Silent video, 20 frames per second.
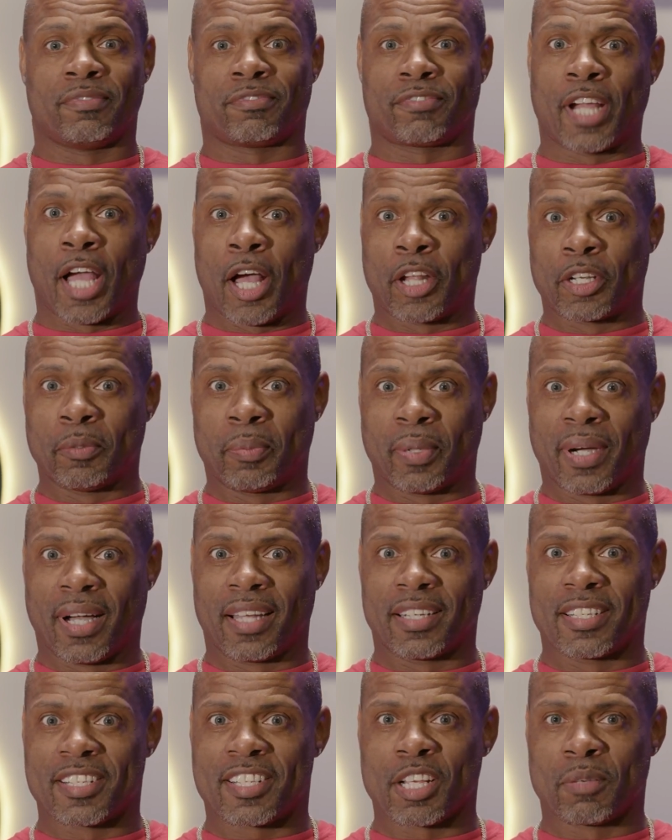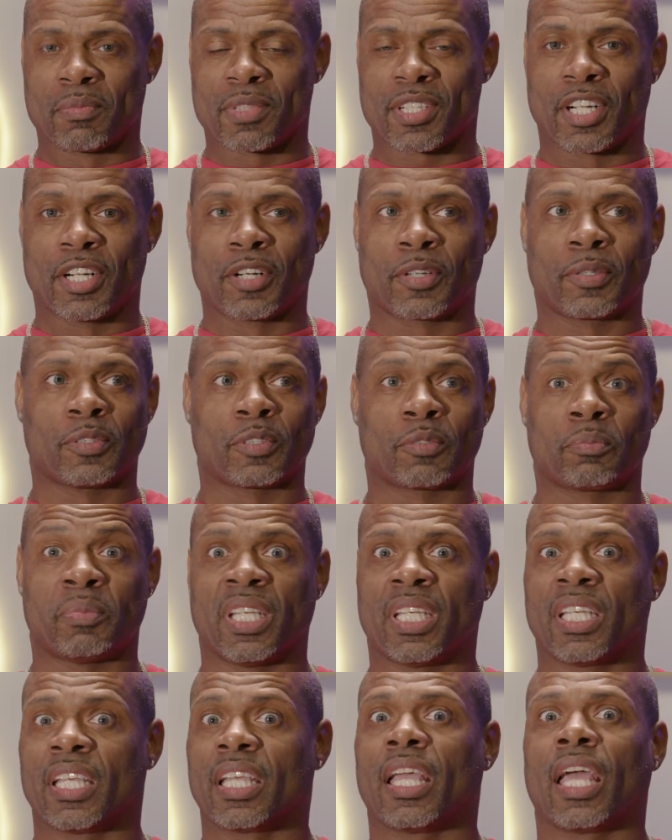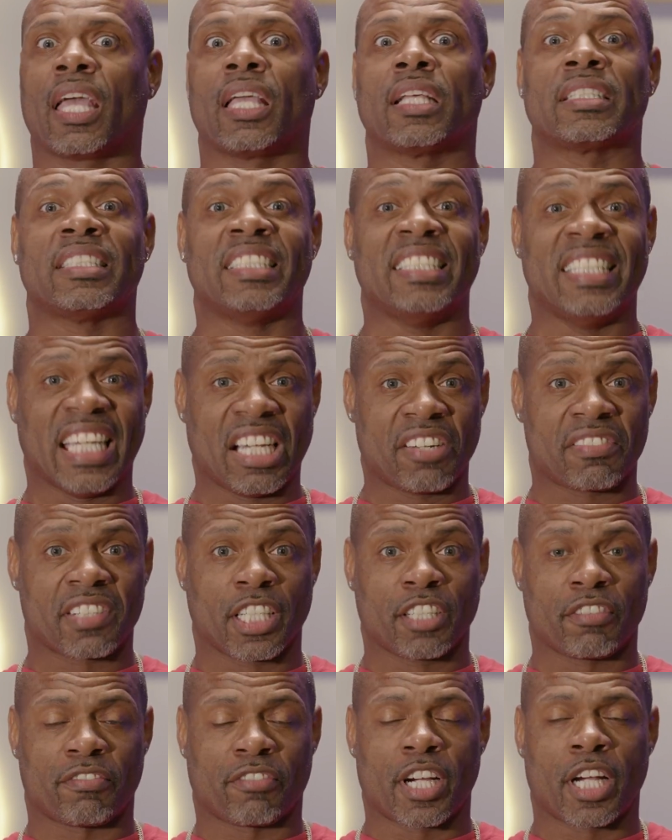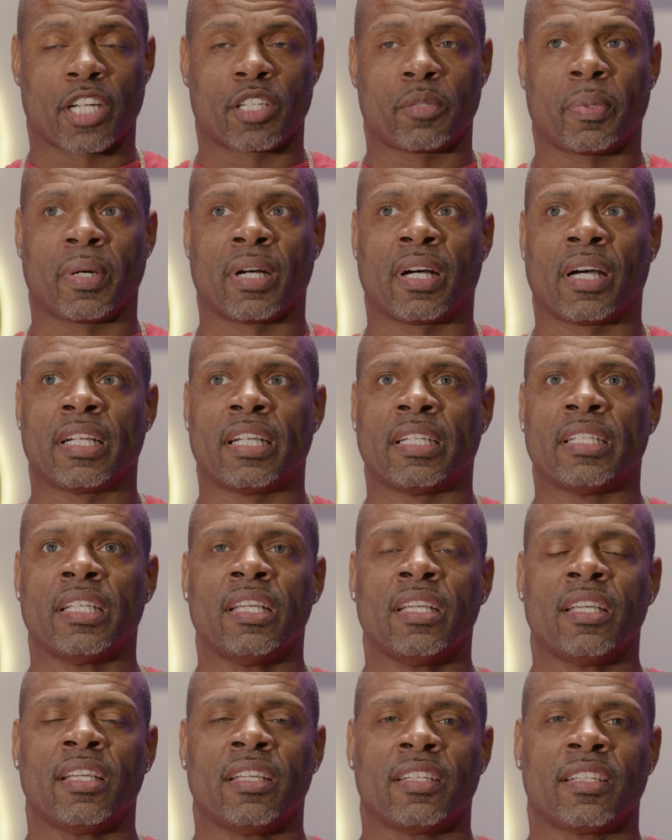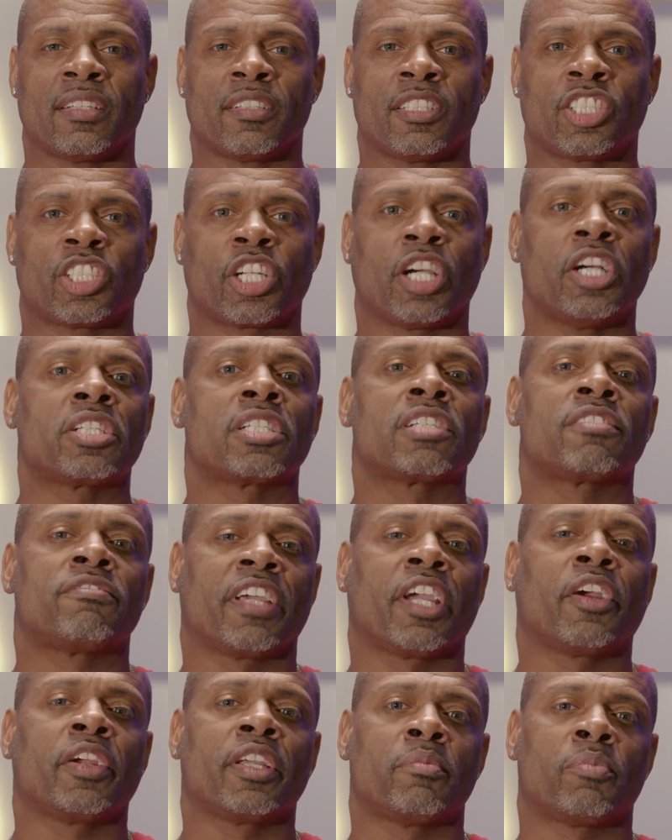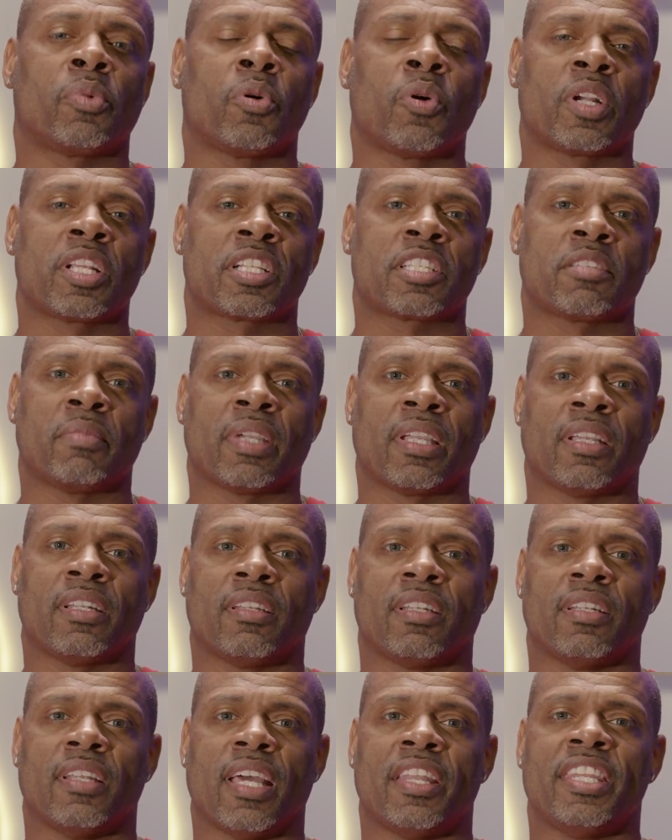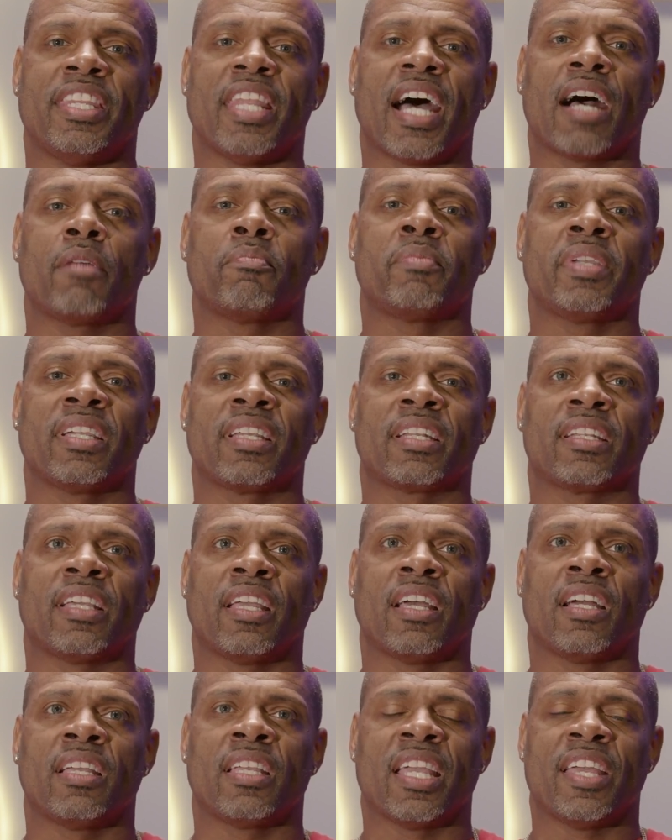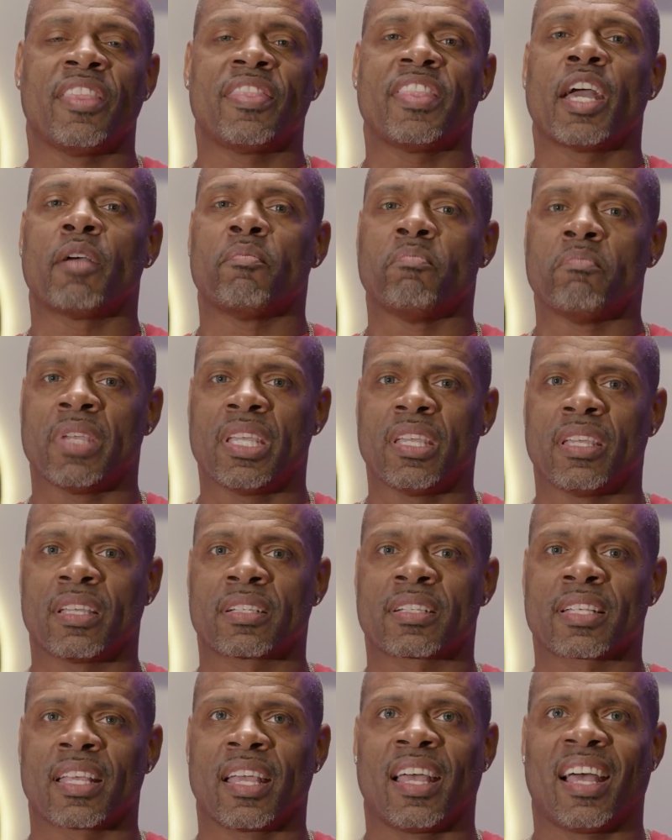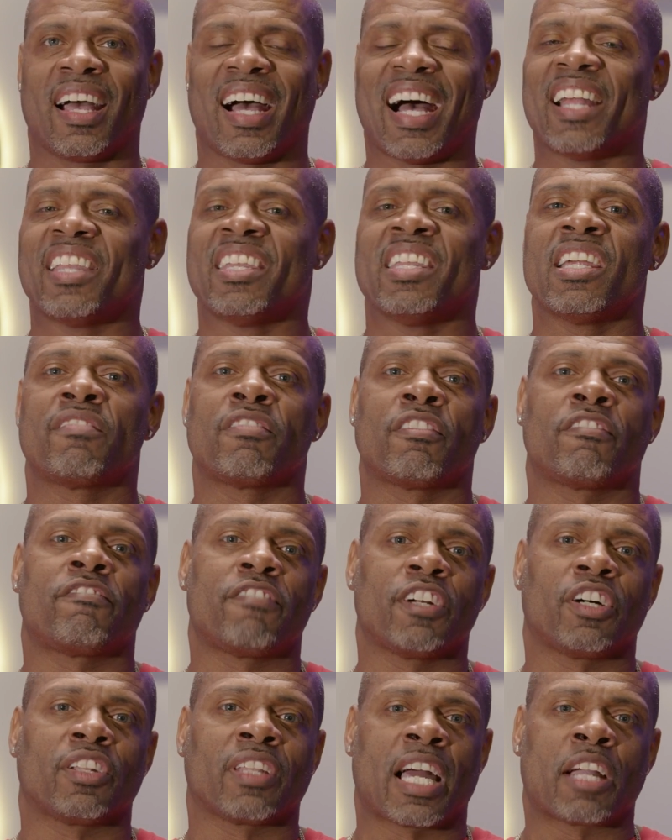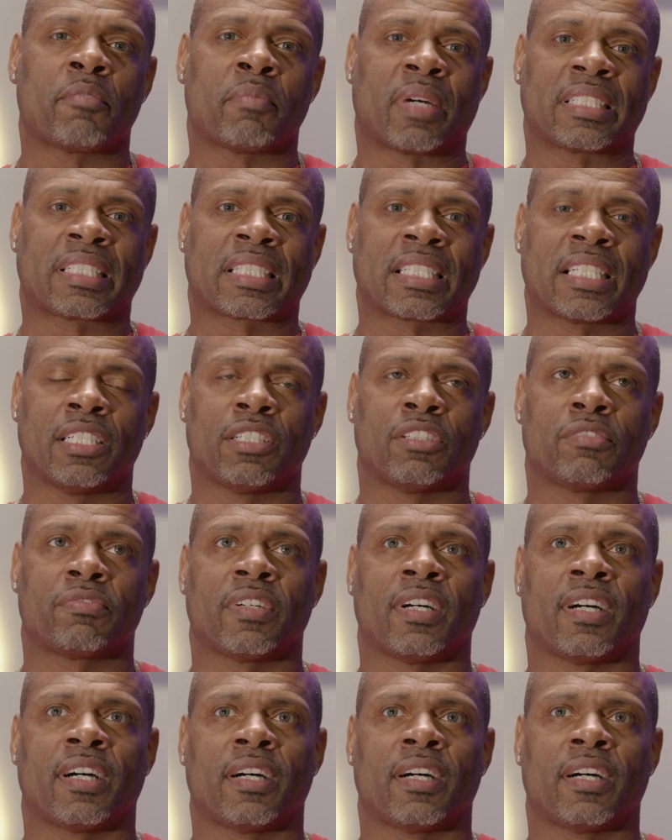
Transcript: frowned upon in some circles. Being gay is definitely frowned upon, and church is very important to me. And not being in that mix, I never felt like myself.